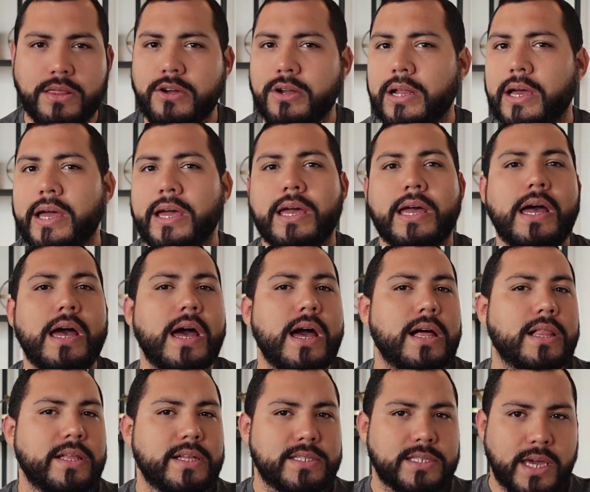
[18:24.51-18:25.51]
They're like,
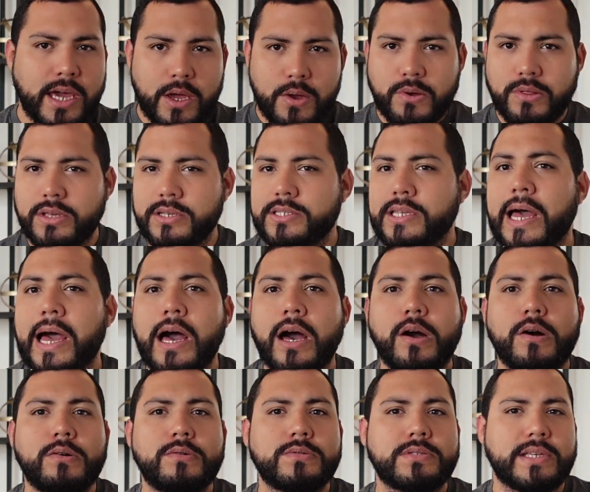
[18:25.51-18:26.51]
let's get you on this
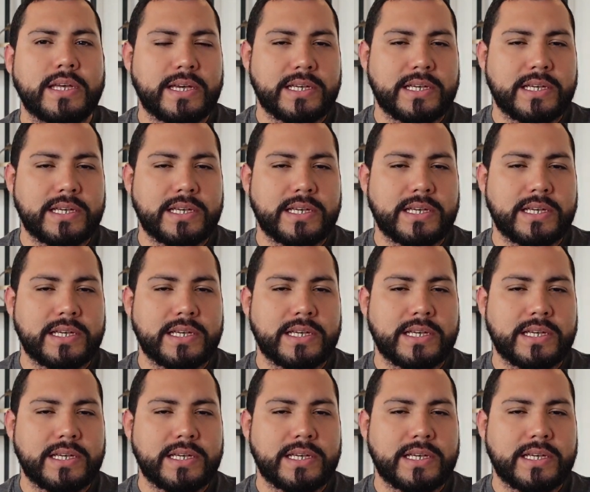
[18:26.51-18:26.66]
house.